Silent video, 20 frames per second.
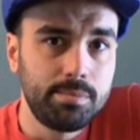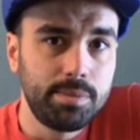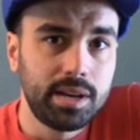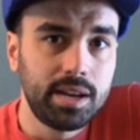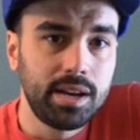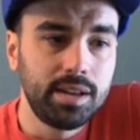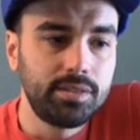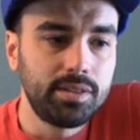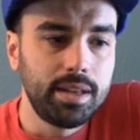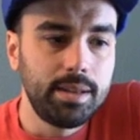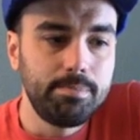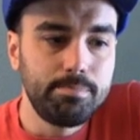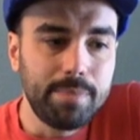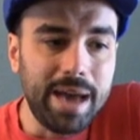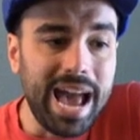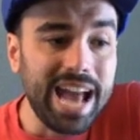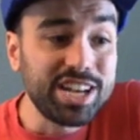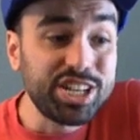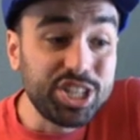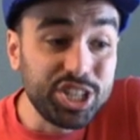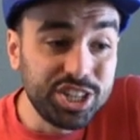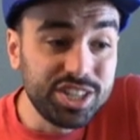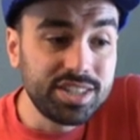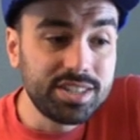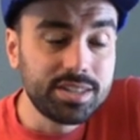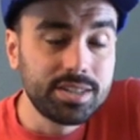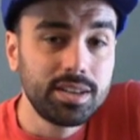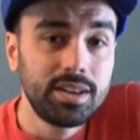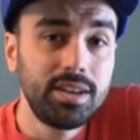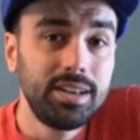because it
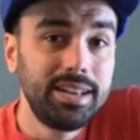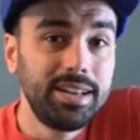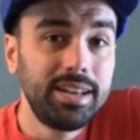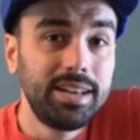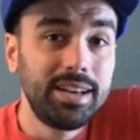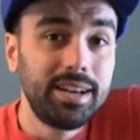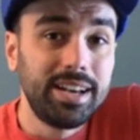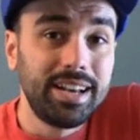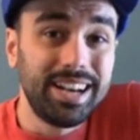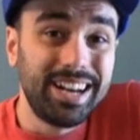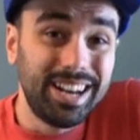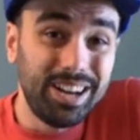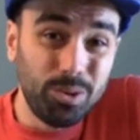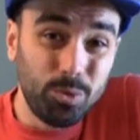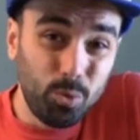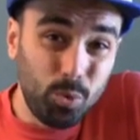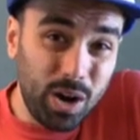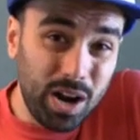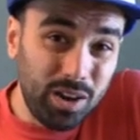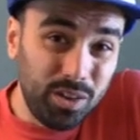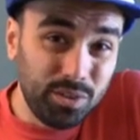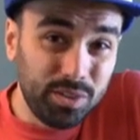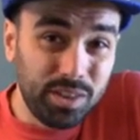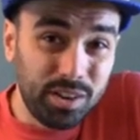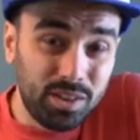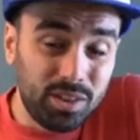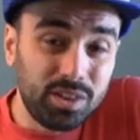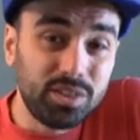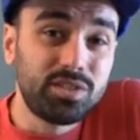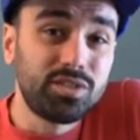matches, while
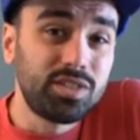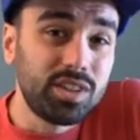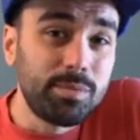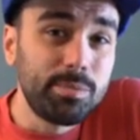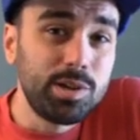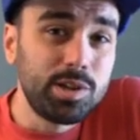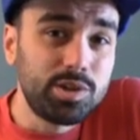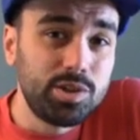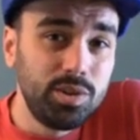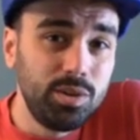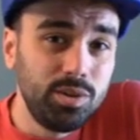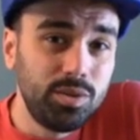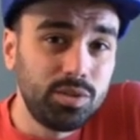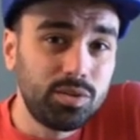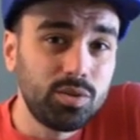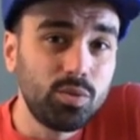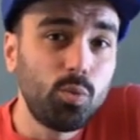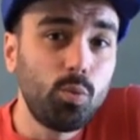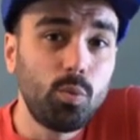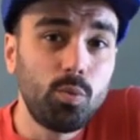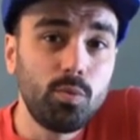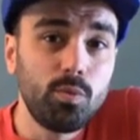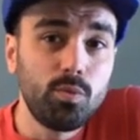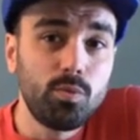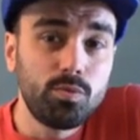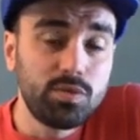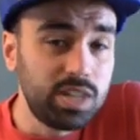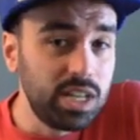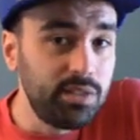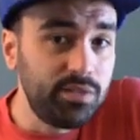there are some issues,
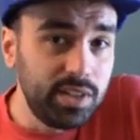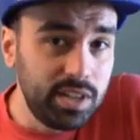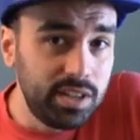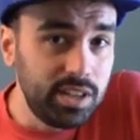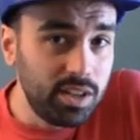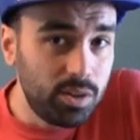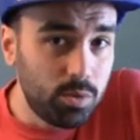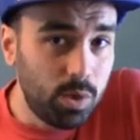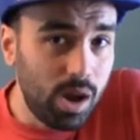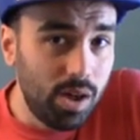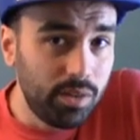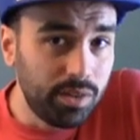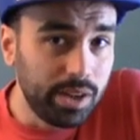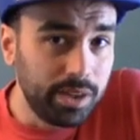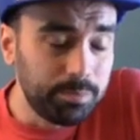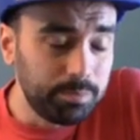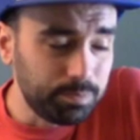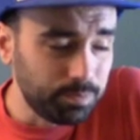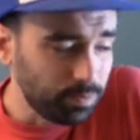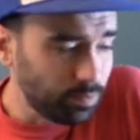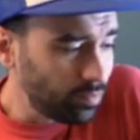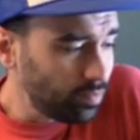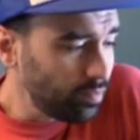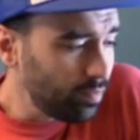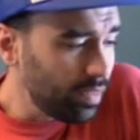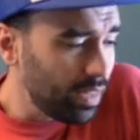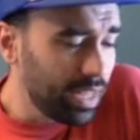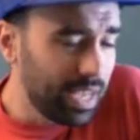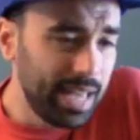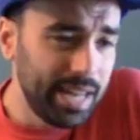DVD quality.
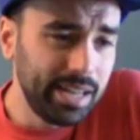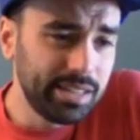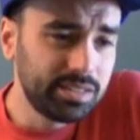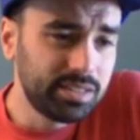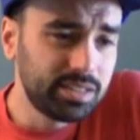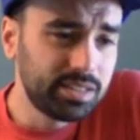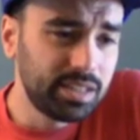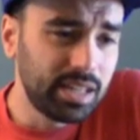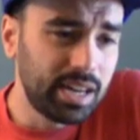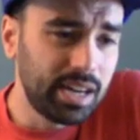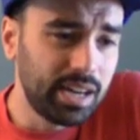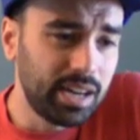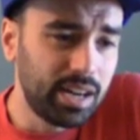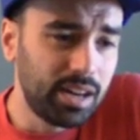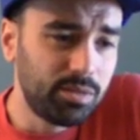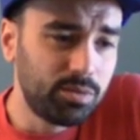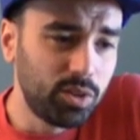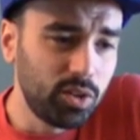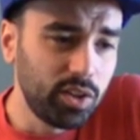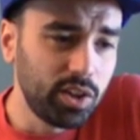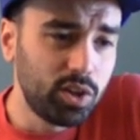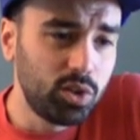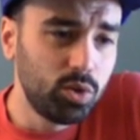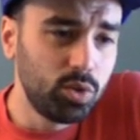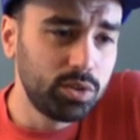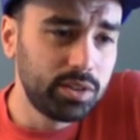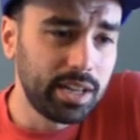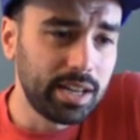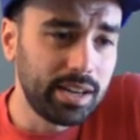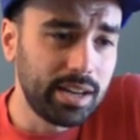And it's a really
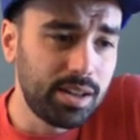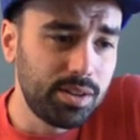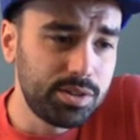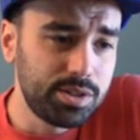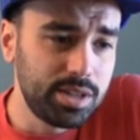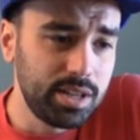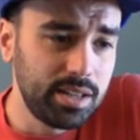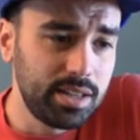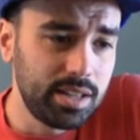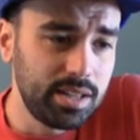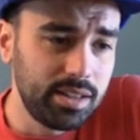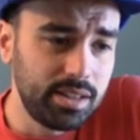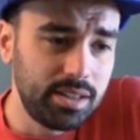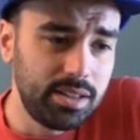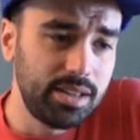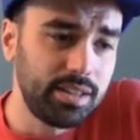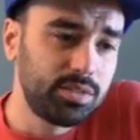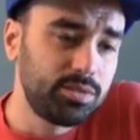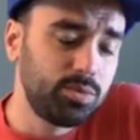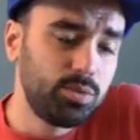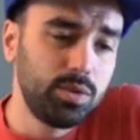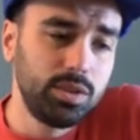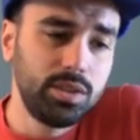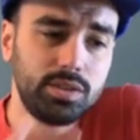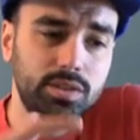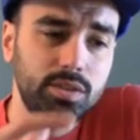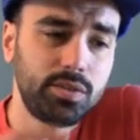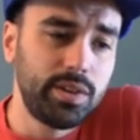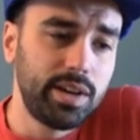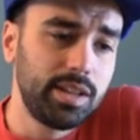cool technology that this
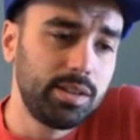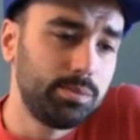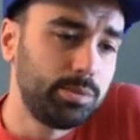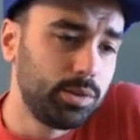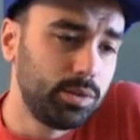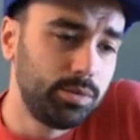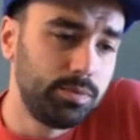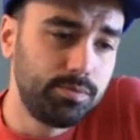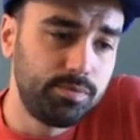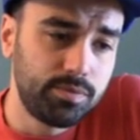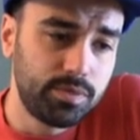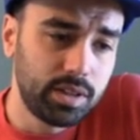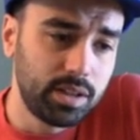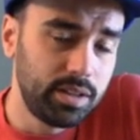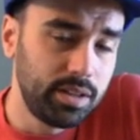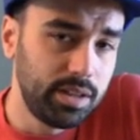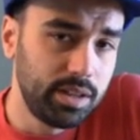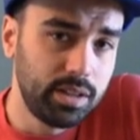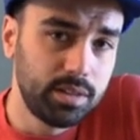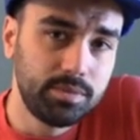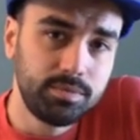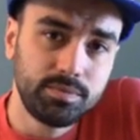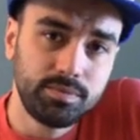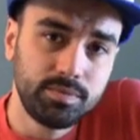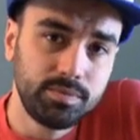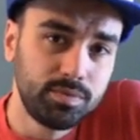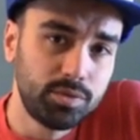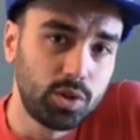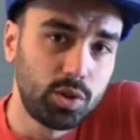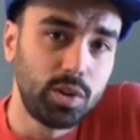was available, you know,
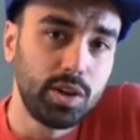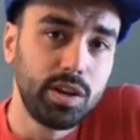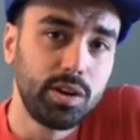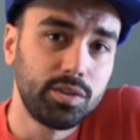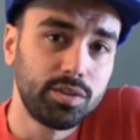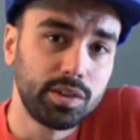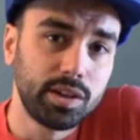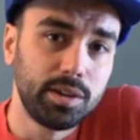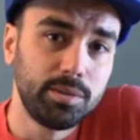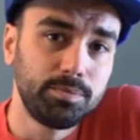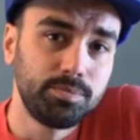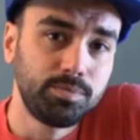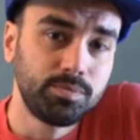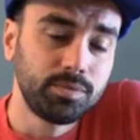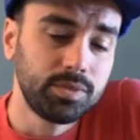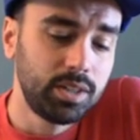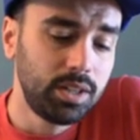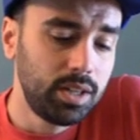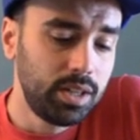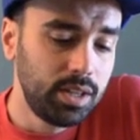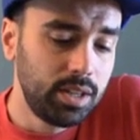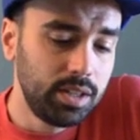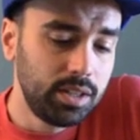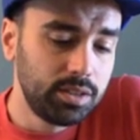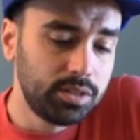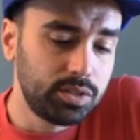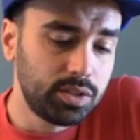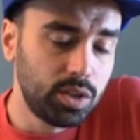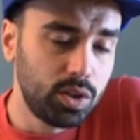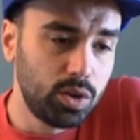30 years ago.
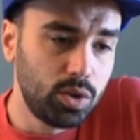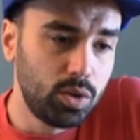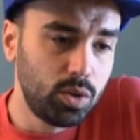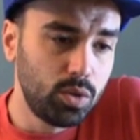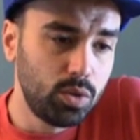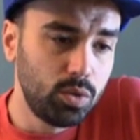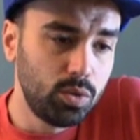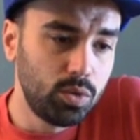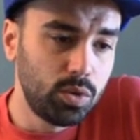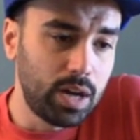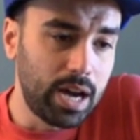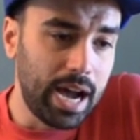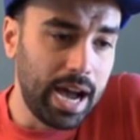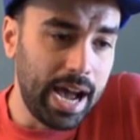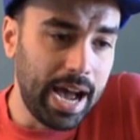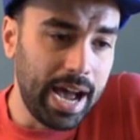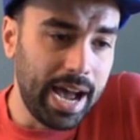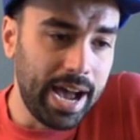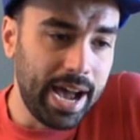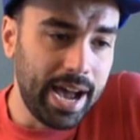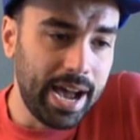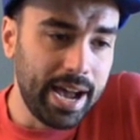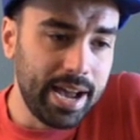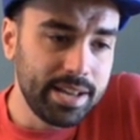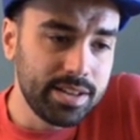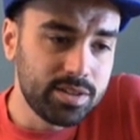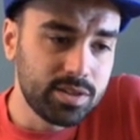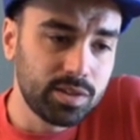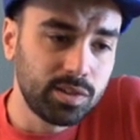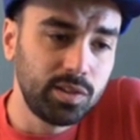So I
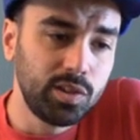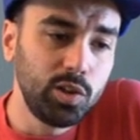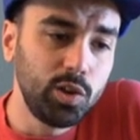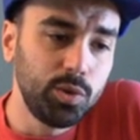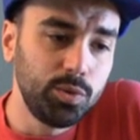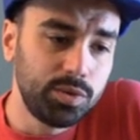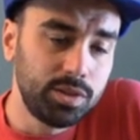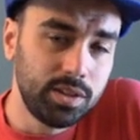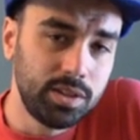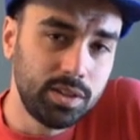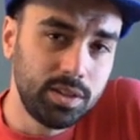salute